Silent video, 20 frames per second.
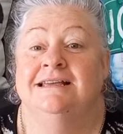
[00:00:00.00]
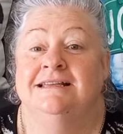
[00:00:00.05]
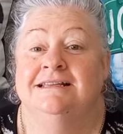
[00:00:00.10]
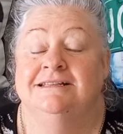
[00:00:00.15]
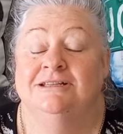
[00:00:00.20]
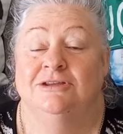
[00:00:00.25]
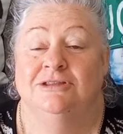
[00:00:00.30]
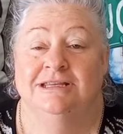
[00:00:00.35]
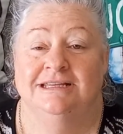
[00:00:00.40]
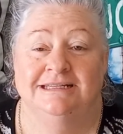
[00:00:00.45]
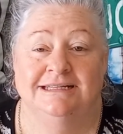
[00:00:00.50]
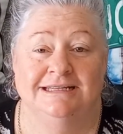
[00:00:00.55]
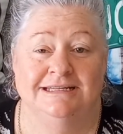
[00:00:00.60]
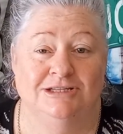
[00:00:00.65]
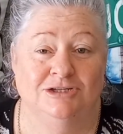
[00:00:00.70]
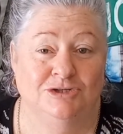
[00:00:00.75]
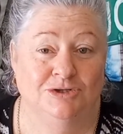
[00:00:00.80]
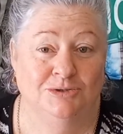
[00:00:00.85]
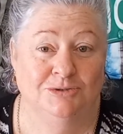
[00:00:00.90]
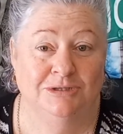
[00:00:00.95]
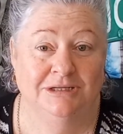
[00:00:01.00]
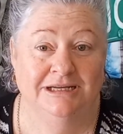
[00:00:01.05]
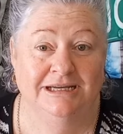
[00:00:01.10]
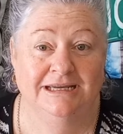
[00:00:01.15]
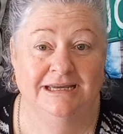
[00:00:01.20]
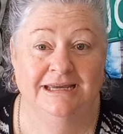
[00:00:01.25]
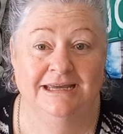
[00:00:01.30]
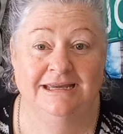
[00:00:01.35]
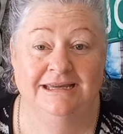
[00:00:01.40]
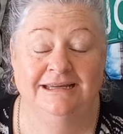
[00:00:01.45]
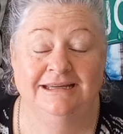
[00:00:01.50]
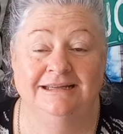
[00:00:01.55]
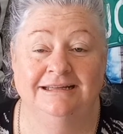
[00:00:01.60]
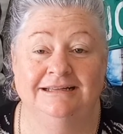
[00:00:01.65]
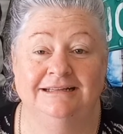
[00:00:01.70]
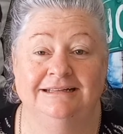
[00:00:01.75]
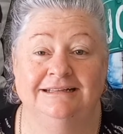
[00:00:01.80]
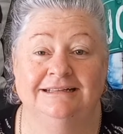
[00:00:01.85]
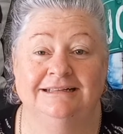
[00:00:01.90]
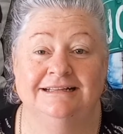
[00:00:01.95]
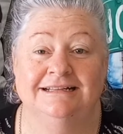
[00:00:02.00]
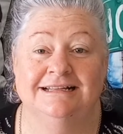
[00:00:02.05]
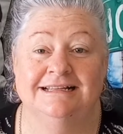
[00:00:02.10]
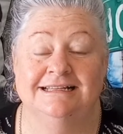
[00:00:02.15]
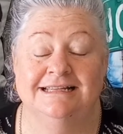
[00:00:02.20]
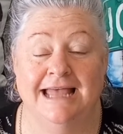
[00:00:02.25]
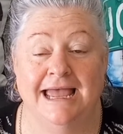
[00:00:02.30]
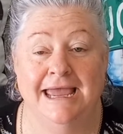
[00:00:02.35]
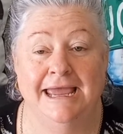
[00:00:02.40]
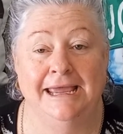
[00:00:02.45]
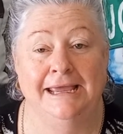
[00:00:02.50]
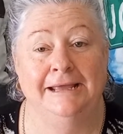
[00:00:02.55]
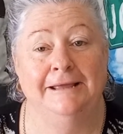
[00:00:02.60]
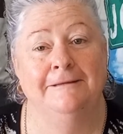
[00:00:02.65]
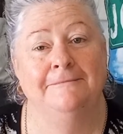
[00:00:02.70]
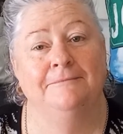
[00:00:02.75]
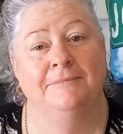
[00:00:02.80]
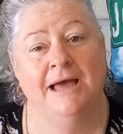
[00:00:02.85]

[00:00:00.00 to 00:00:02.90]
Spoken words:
So this is Julie saying,